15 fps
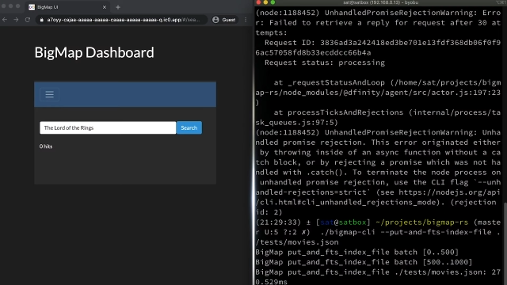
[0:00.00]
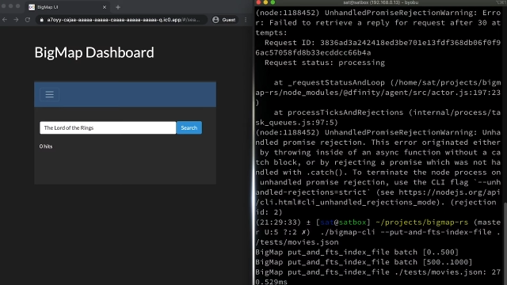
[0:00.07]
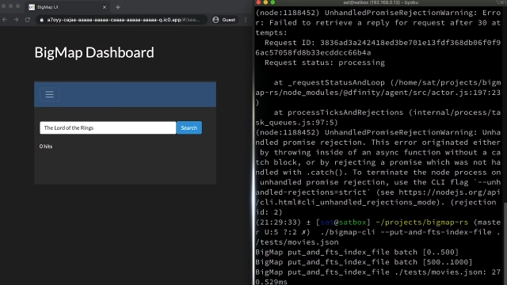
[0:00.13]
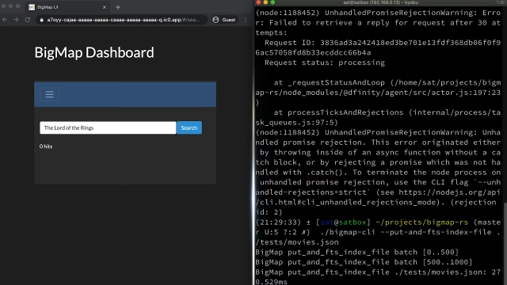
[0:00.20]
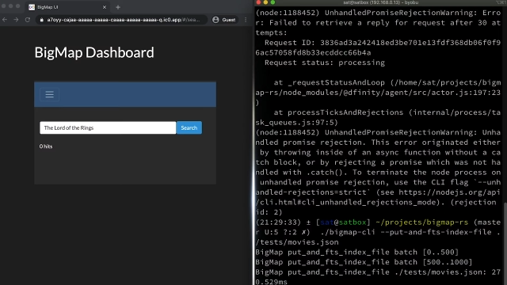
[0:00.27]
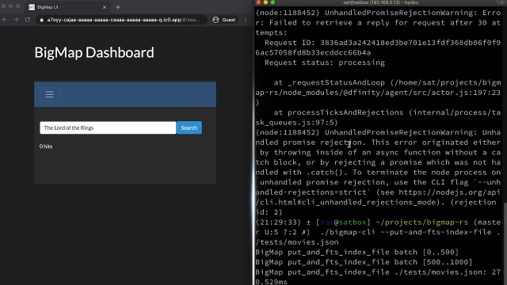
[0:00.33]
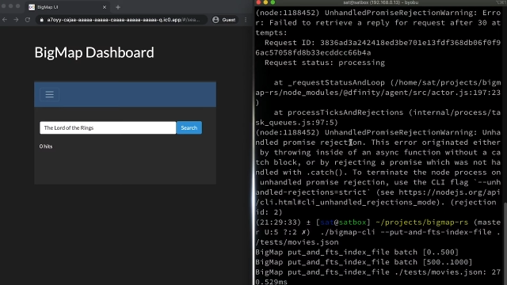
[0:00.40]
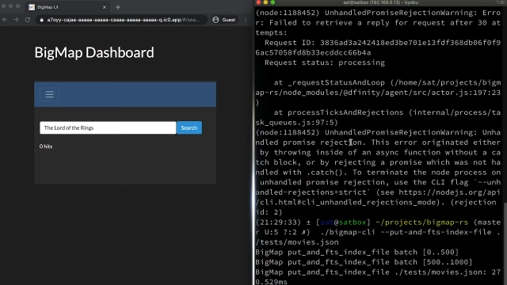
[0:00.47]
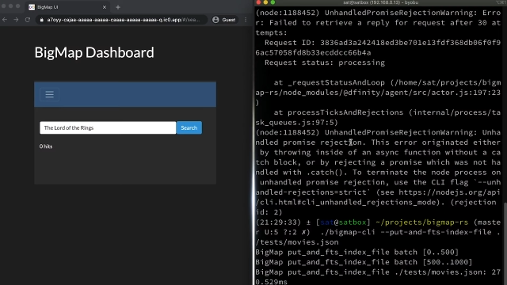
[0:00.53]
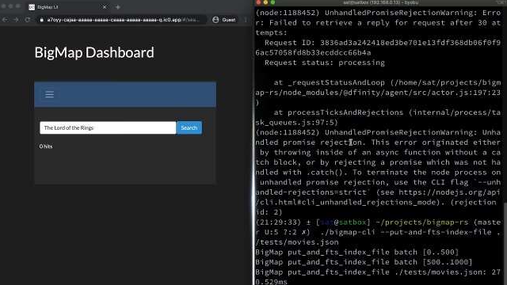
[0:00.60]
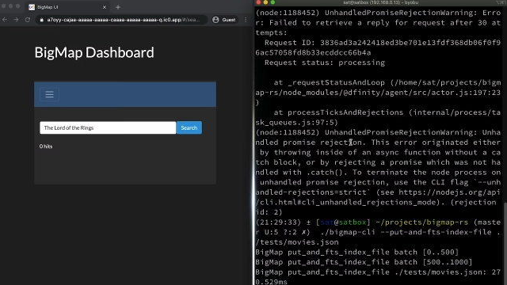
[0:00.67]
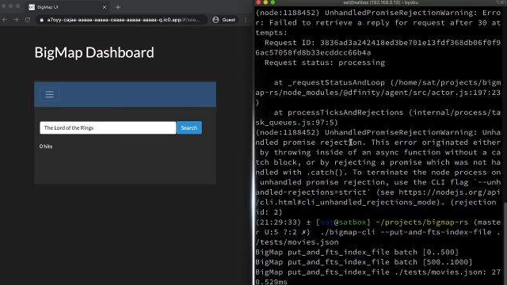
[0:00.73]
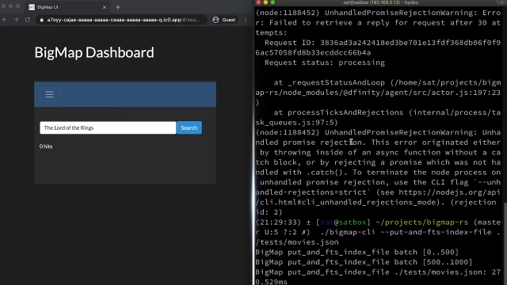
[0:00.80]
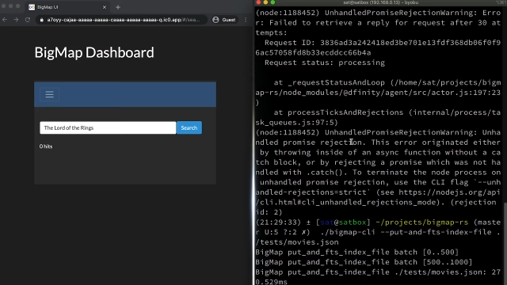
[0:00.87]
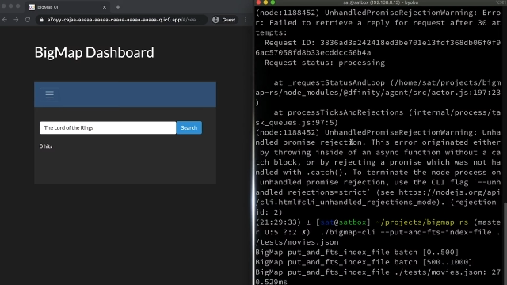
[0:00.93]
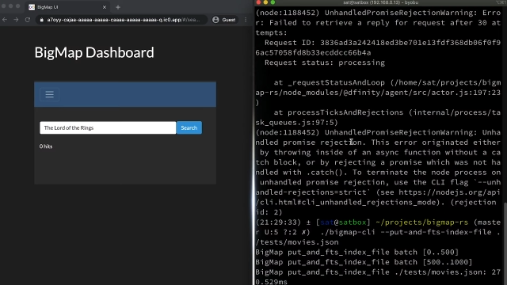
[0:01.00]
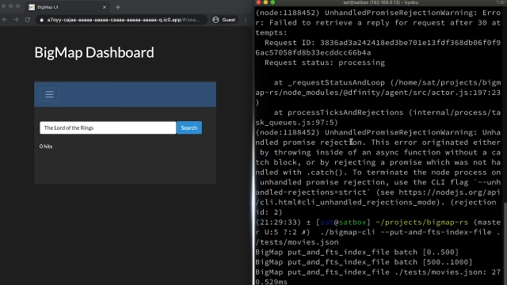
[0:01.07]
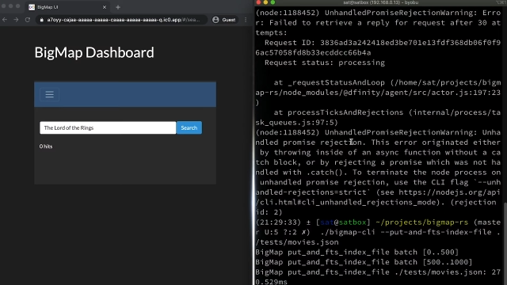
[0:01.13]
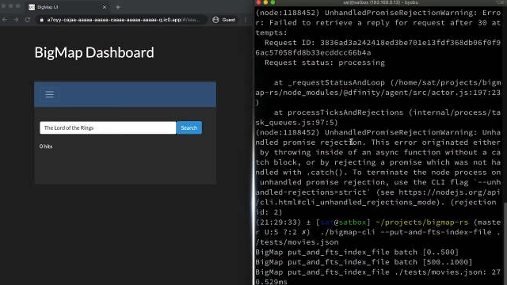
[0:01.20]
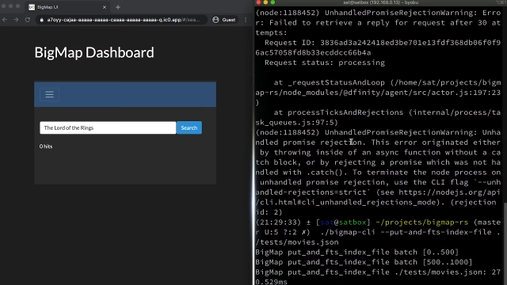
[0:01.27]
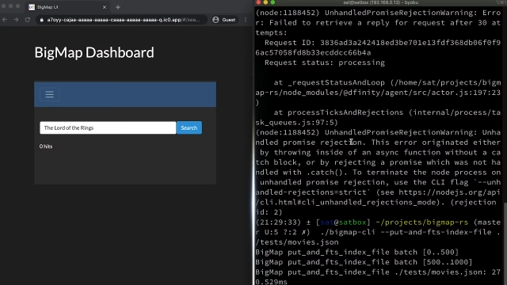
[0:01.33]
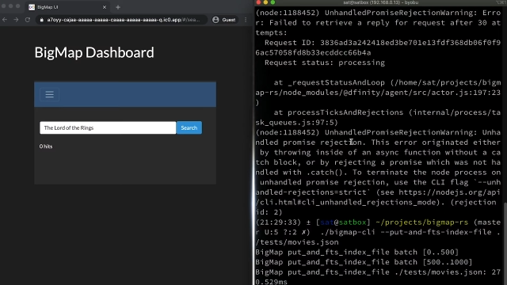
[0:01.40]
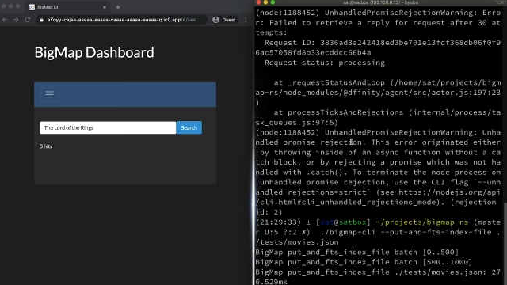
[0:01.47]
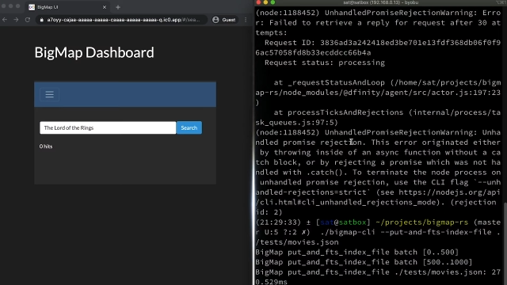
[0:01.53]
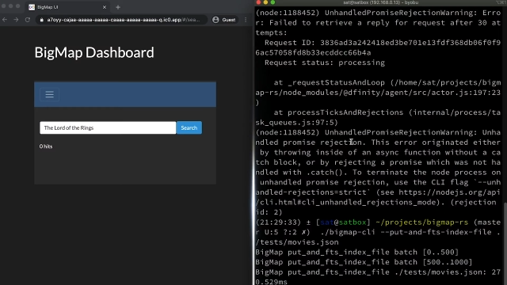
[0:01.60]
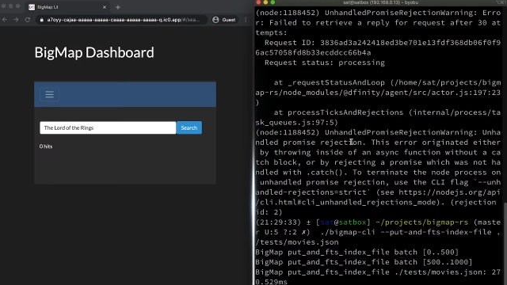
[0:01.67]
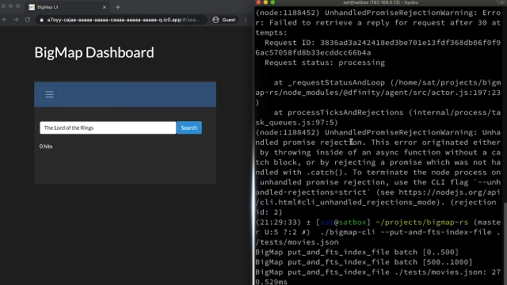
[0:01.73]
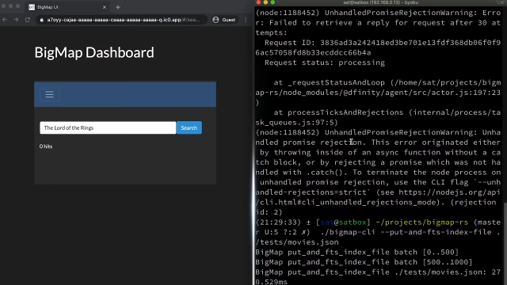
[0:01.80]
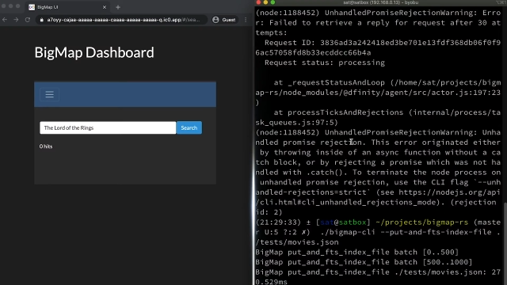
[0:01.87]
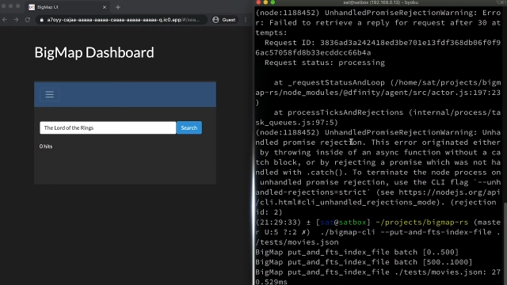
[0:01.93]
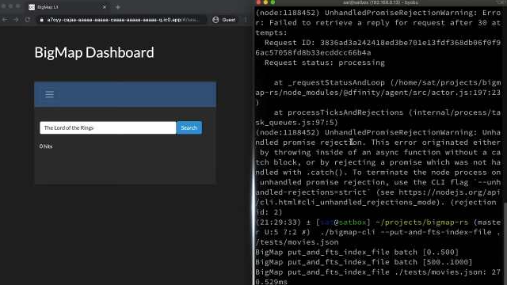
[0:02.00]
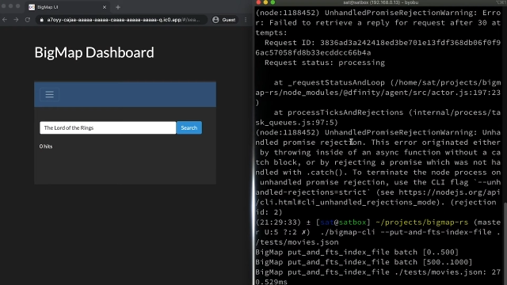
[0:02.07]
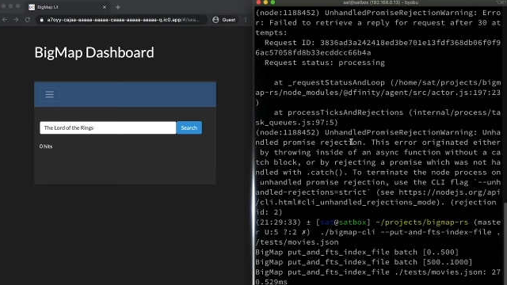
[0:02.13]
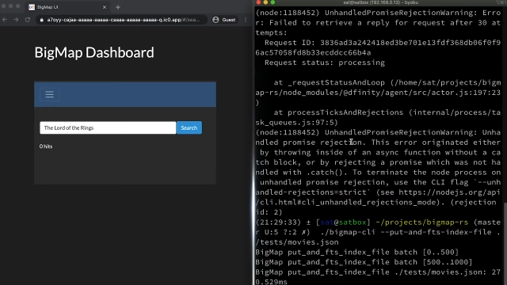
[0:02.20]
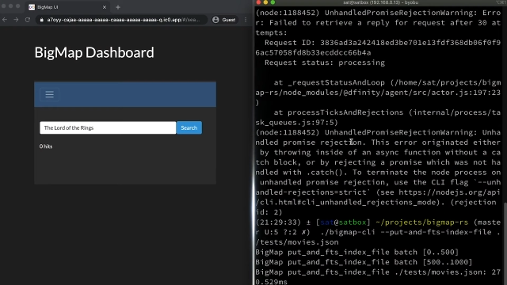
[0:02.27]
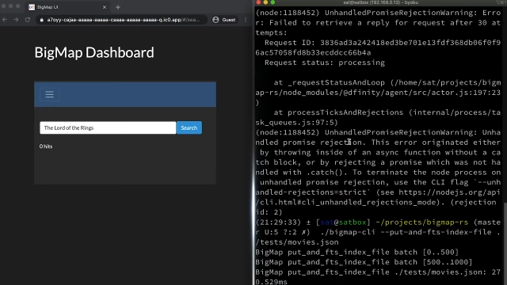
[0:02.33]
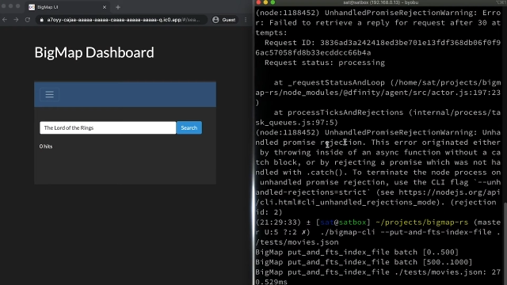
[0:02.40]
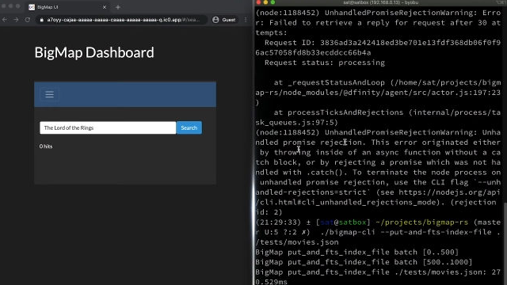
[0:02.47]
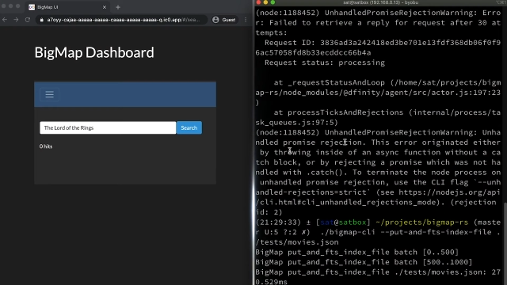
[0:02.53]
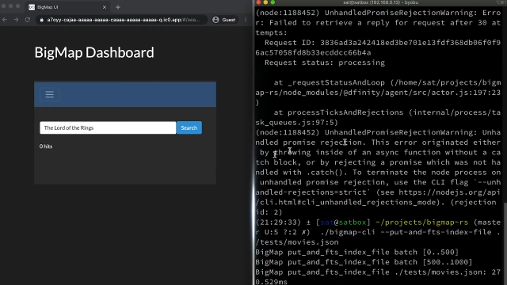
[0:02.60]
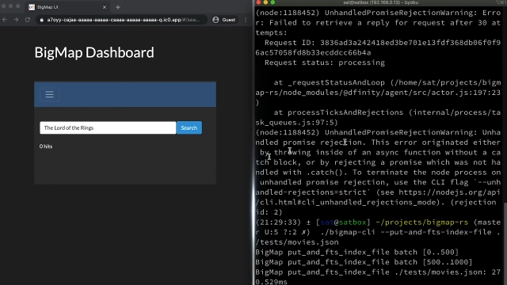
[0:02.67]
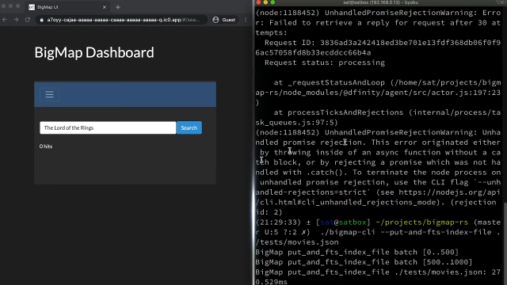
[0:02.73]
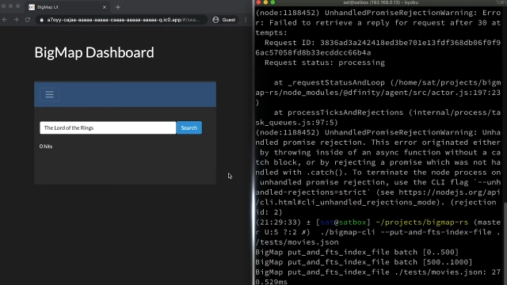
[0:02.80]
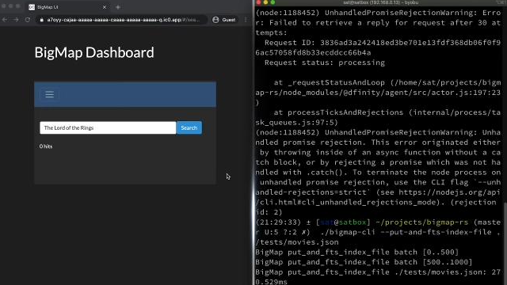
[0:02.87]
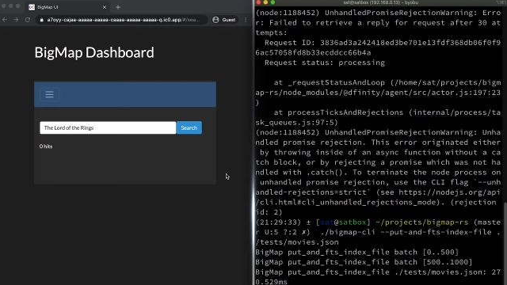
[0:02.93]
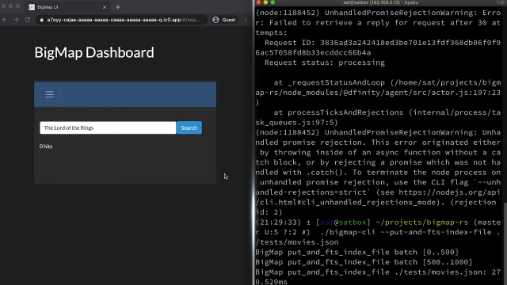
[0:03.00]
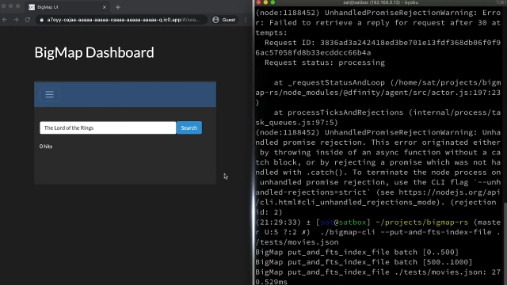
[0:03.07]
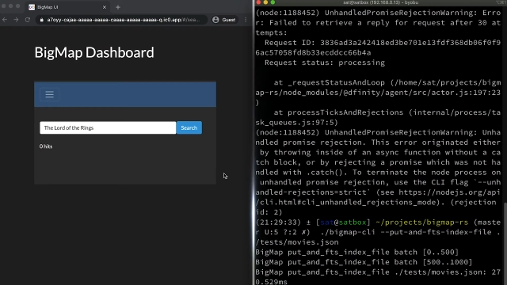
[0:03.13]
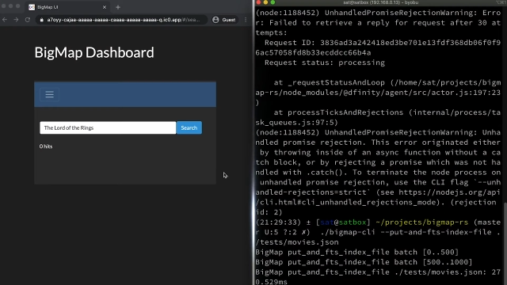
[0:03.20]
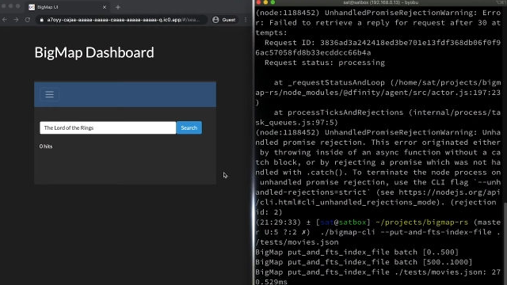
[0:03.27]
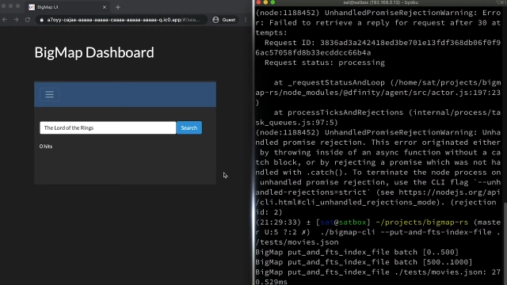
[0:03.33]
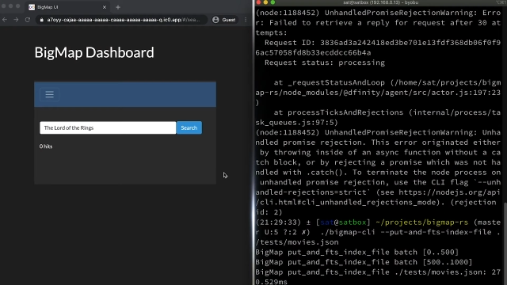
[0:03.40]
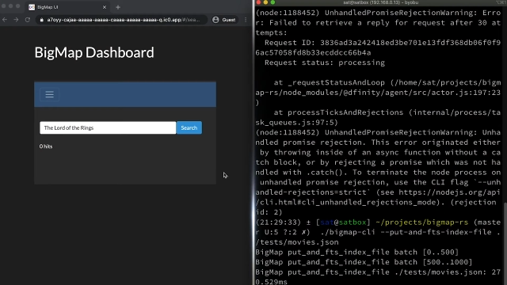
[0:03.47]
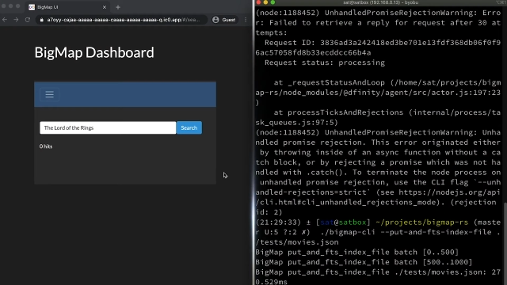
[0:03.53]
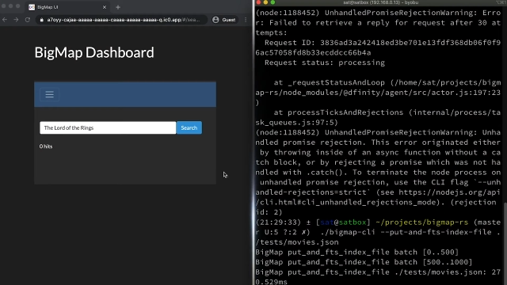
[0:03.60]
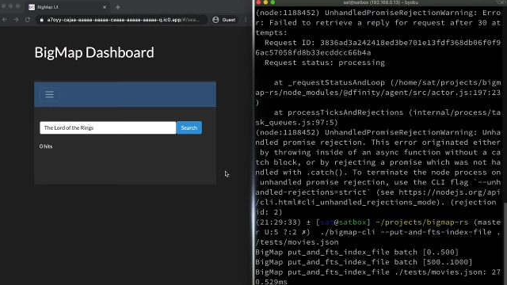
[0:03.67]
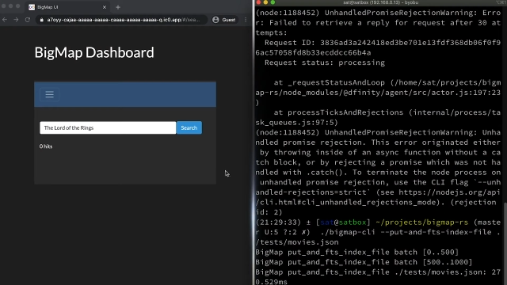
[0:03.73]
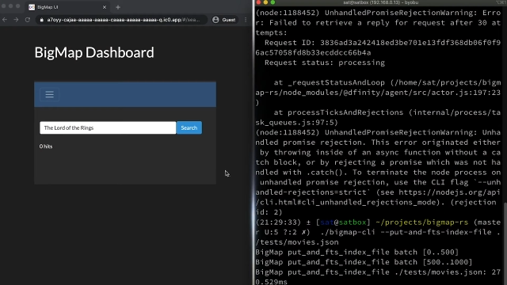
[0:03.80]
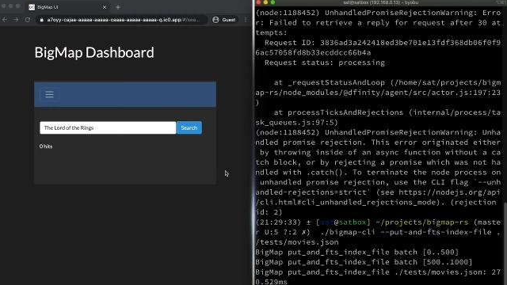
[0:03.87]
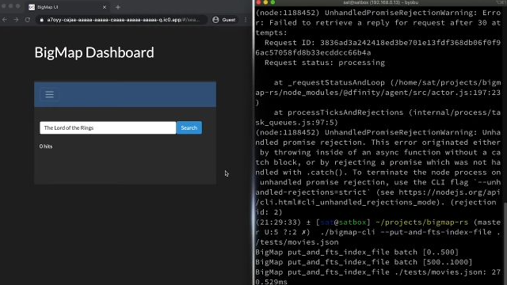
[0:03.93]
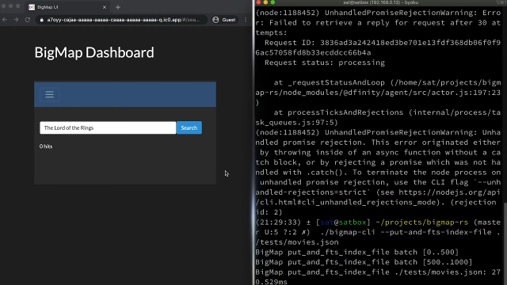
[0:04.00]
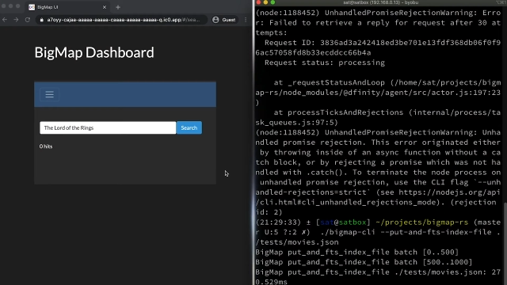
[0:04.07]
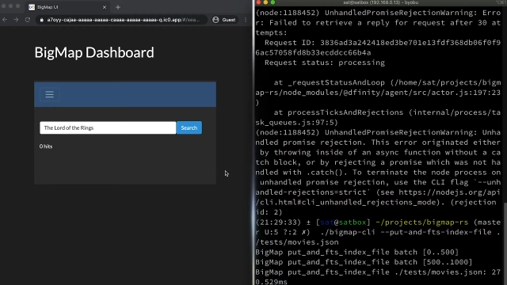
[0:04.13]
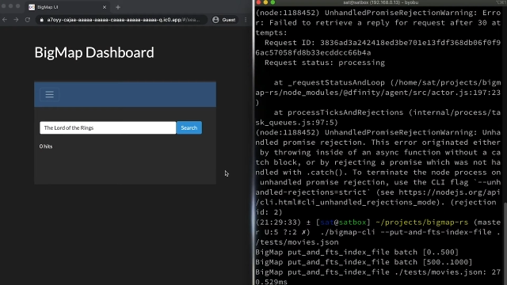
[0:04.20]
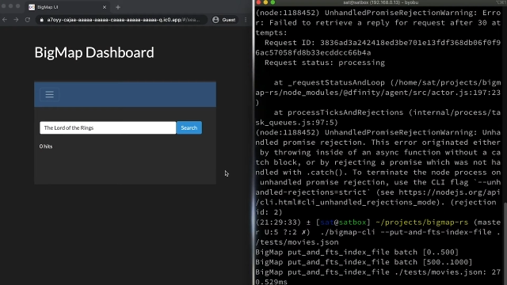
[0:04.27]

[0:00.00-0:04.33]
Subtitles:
No face is visible, so there are no lips to read.